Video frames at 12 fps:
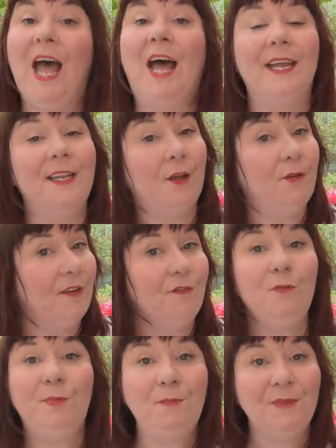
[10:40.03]
I now
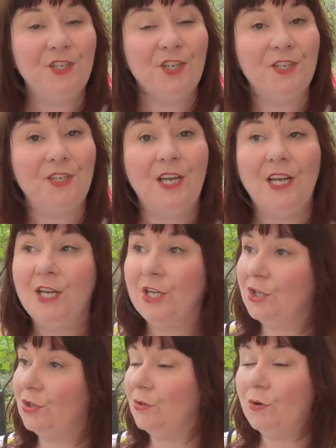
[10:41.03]
give you permission
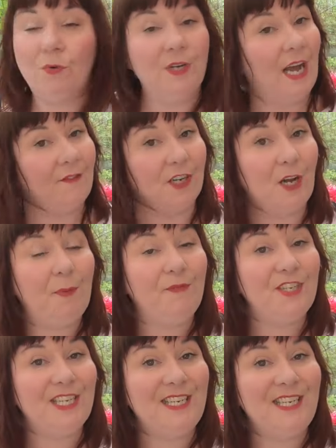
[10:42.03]
to go and have a cup
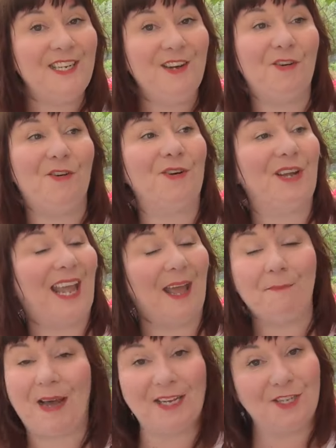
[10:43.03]
of tea or
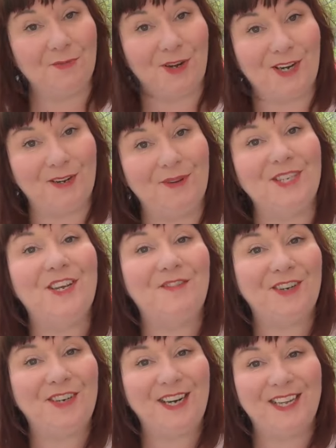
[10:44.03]
get back to work,
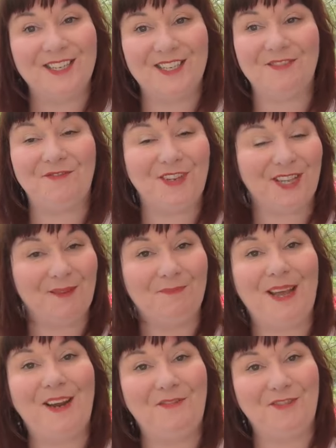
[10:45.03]
whichever is feeling
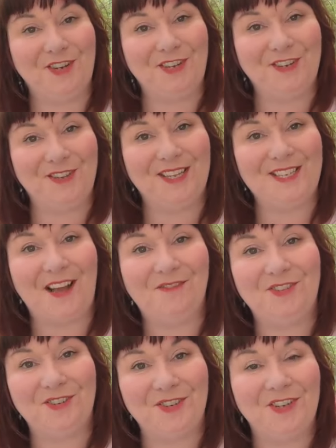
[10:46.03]
better for you this
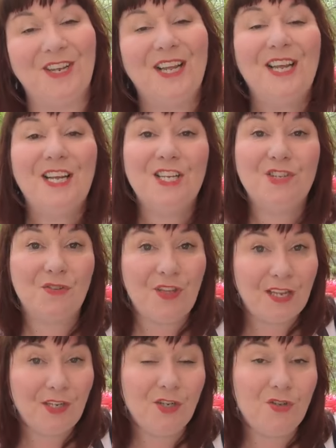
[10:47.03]
afternoon. So
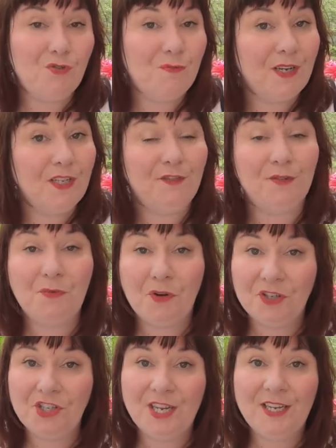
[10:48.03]
thank you so much for
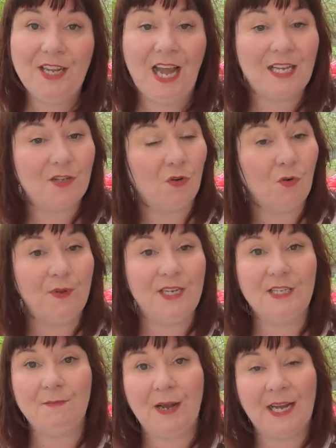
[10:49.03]
watching. As
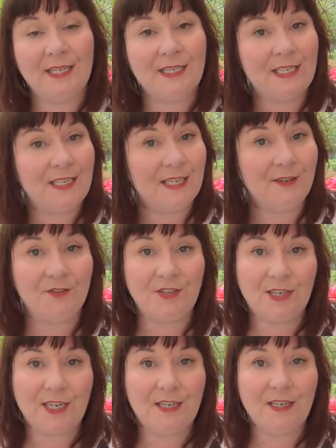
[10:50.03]
always, my details
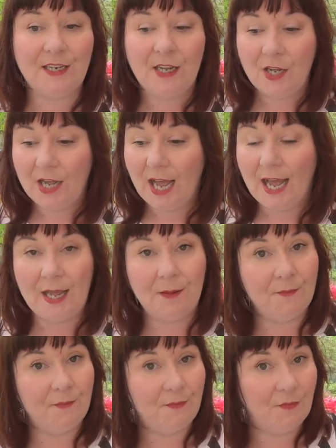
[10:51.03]
are in
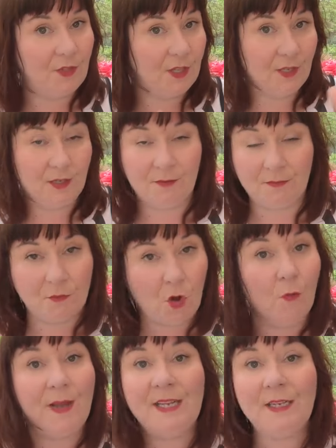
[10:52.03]
the
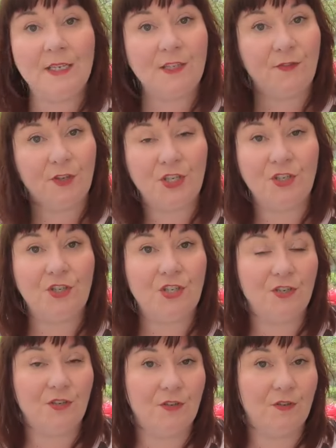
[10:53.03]
comments for you
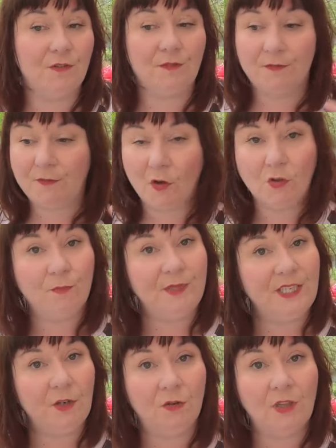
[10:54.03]
to follow
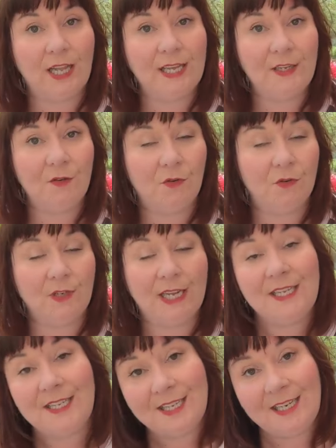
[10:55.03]
me online on
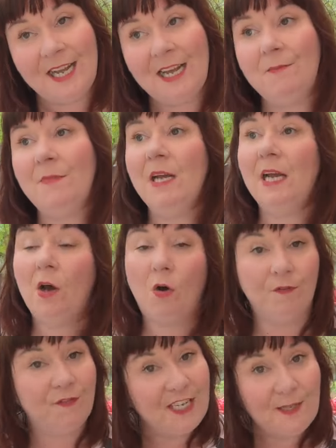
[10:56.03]
Instagram,
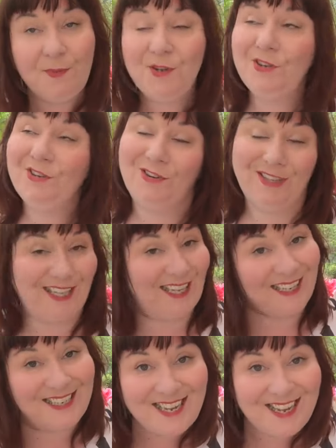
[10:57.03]
on Facebook, on
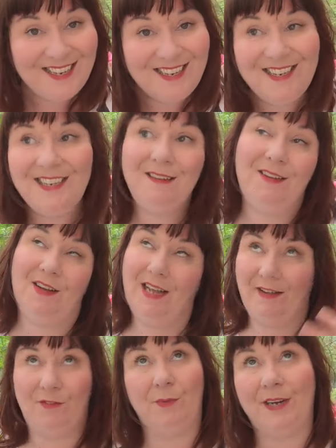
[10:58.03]
LinkedIn,
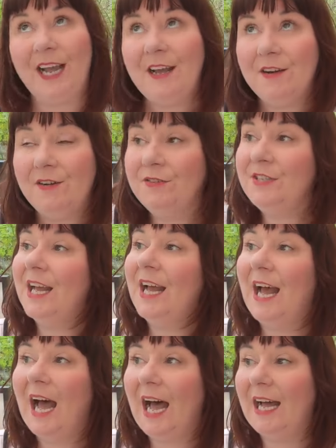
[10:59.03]
everywhere else,
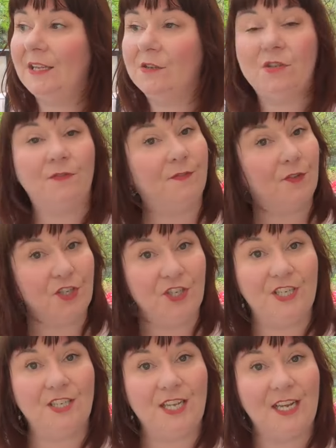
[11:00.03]
and for
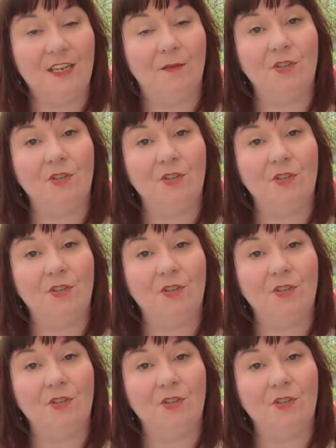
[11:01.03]
you to sign